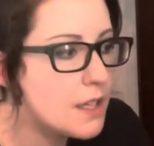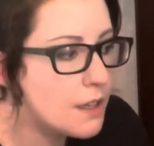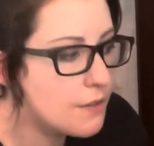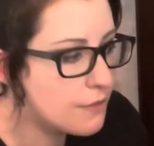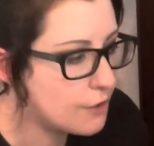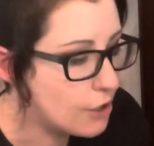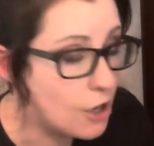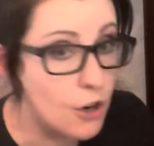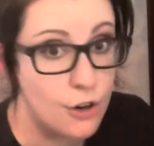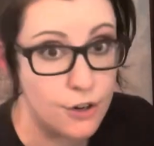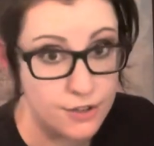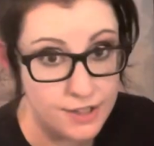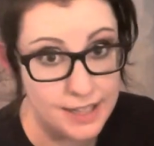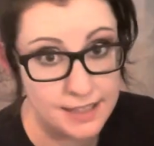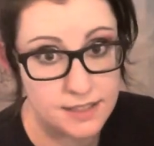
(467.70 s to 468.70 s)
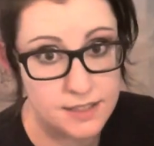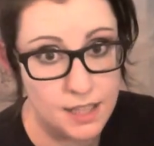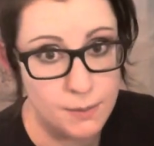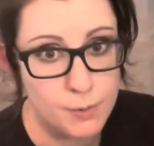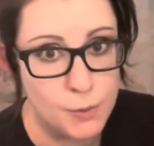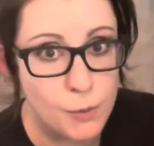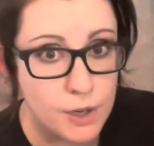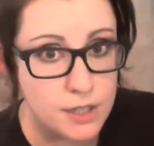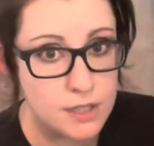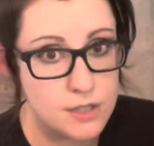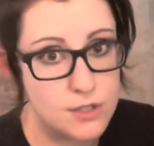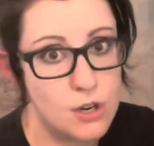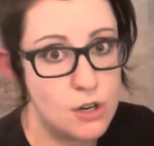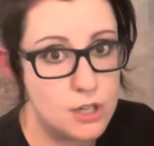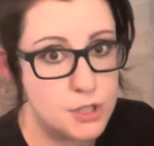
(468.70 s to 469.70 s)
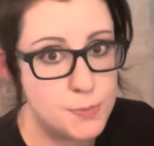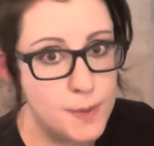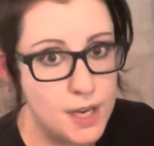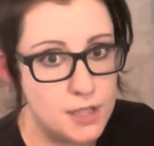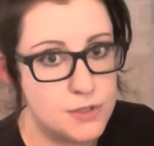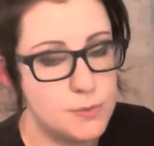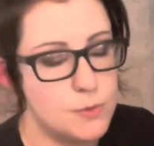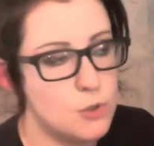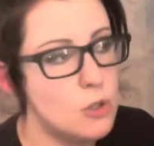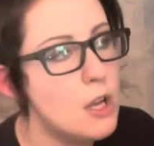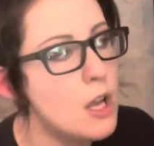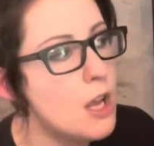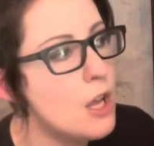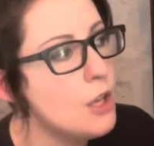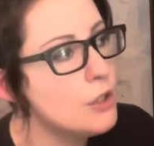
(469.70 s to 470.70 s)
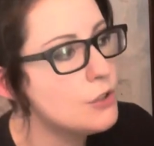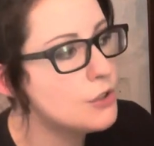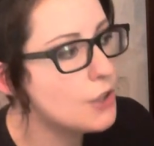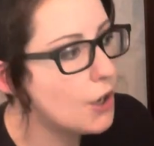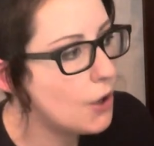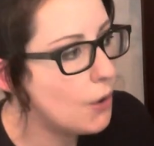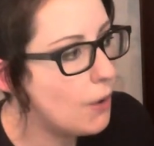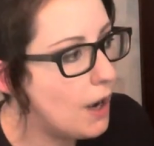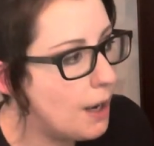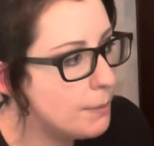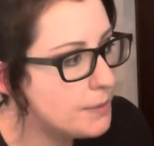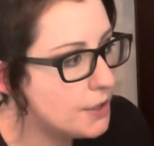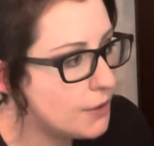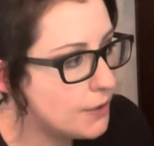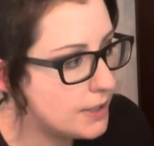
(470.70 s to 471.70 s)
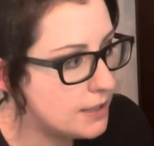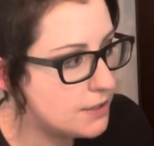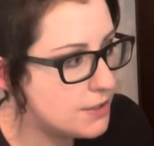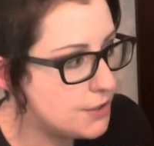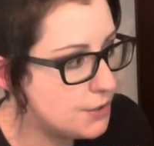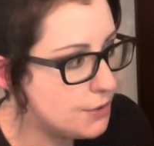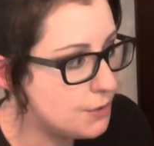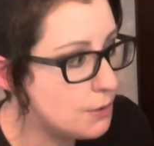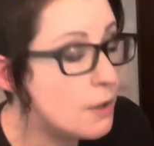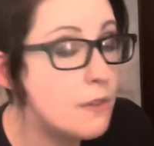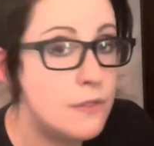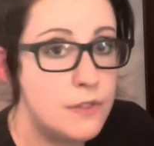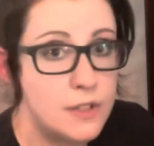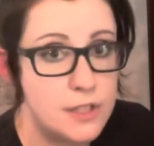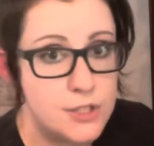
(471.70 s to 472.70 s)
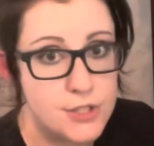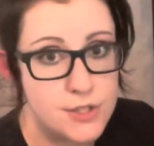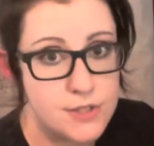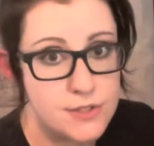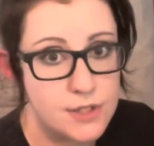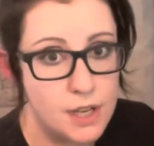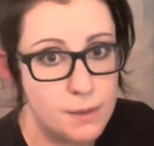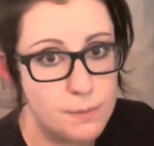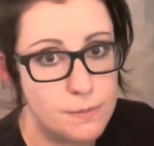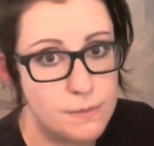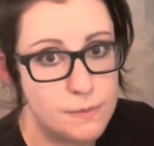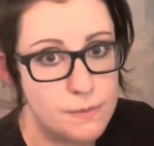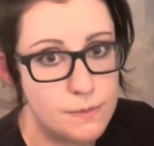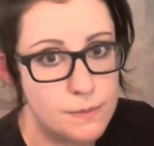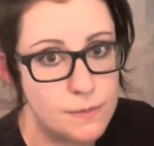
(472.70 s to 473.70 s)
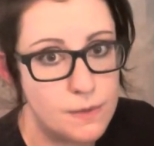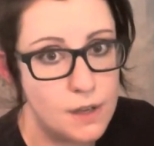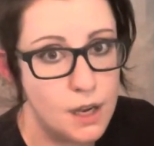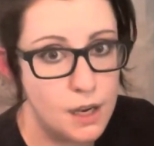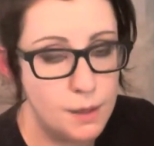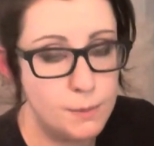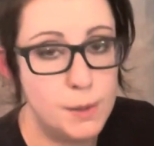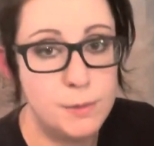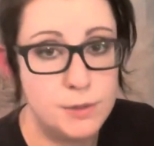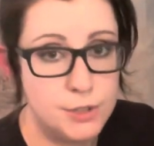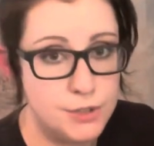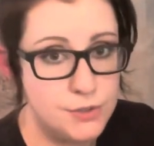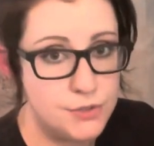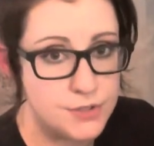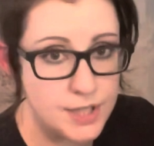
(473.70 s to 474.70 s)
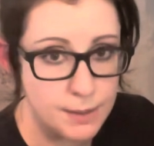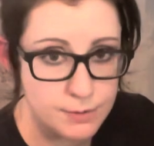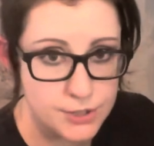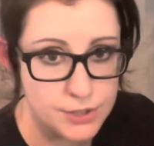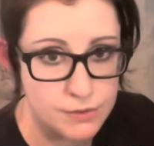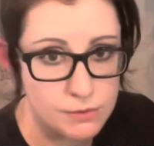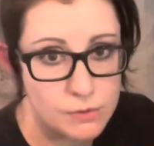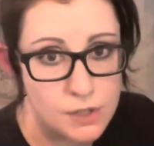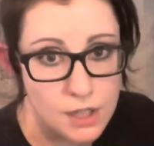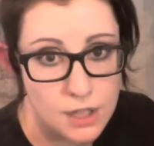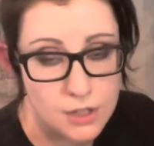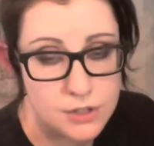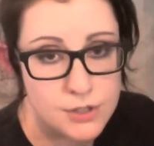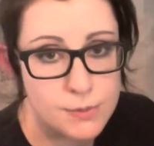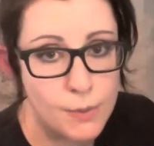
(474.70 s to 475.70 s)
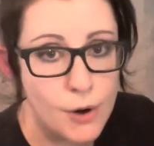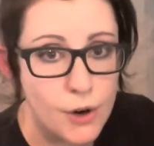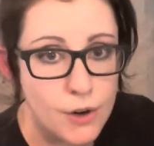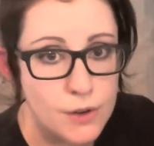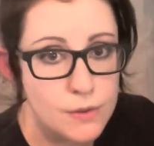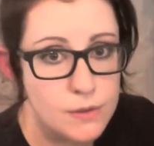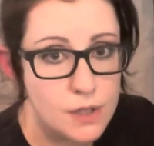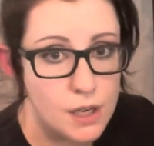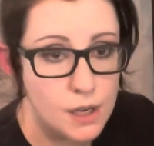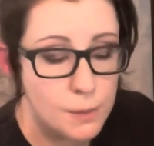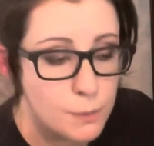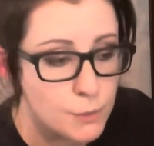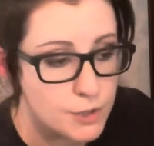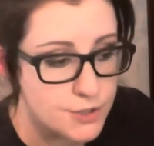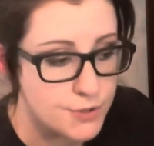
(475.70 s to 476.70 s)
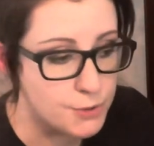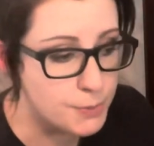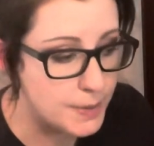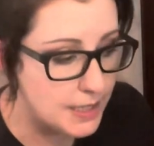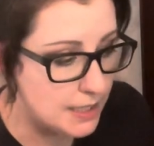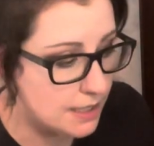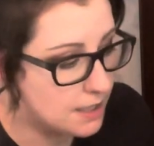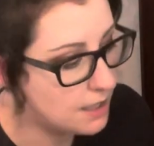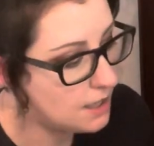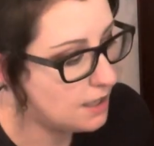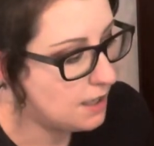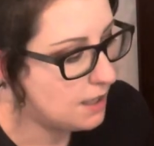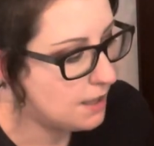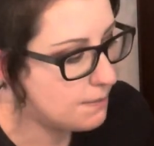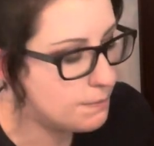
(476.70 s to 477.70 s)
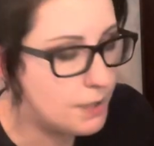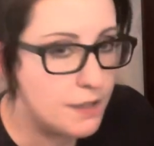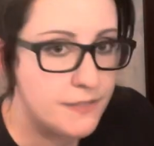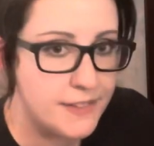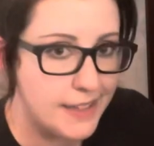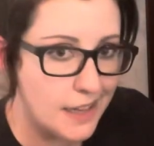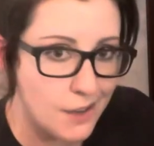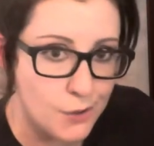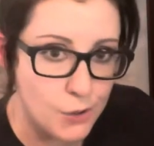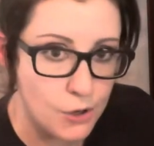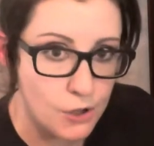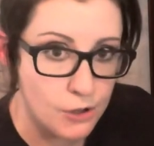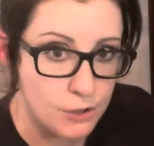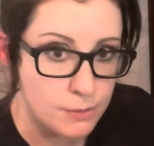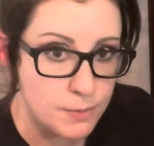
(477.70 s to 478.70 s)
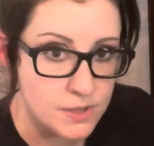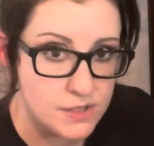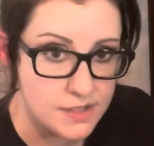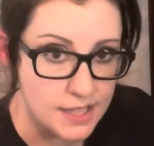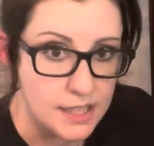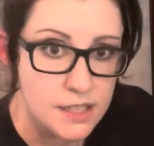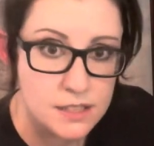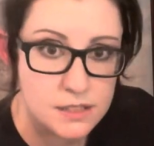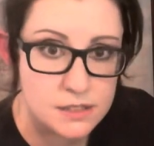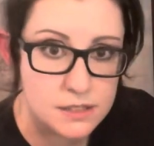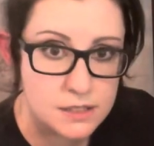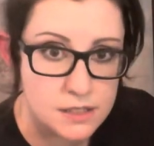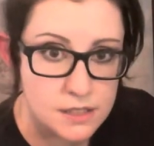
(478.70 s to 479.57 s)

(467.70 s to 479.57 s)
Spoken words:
for our next step. We want it as hard as possible. So I'm going to finish this up. I'm going to do step 2 tomorrow, which will be buffing out all our mistakes